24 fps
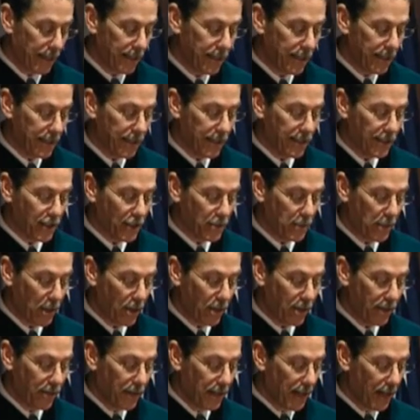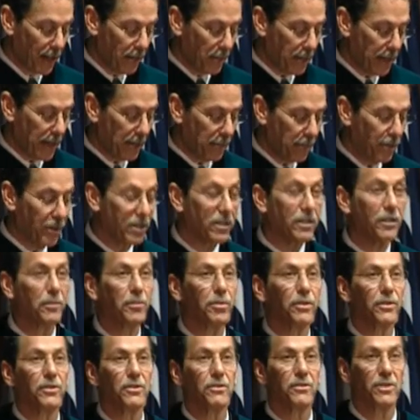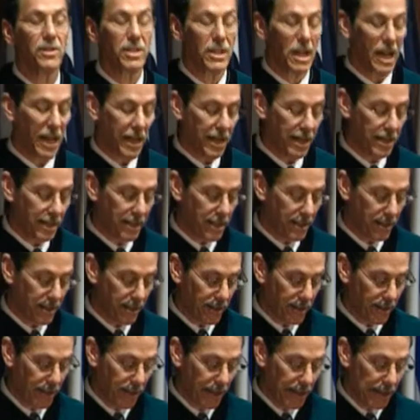the spirit of young people to pursue science,